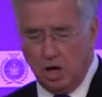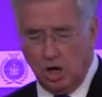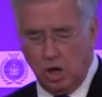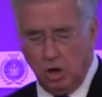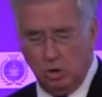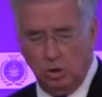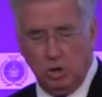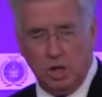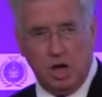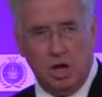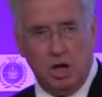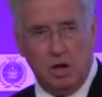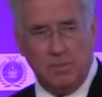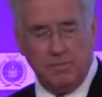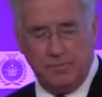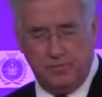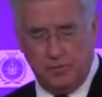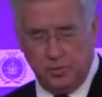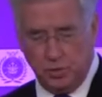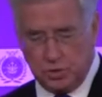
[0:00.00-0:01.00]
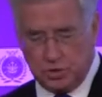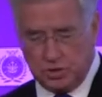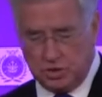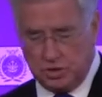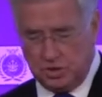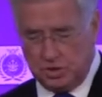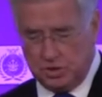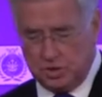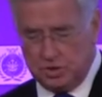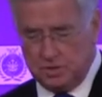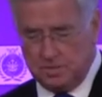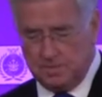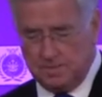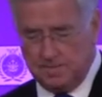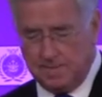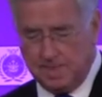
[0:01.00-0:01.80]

whole armed forces.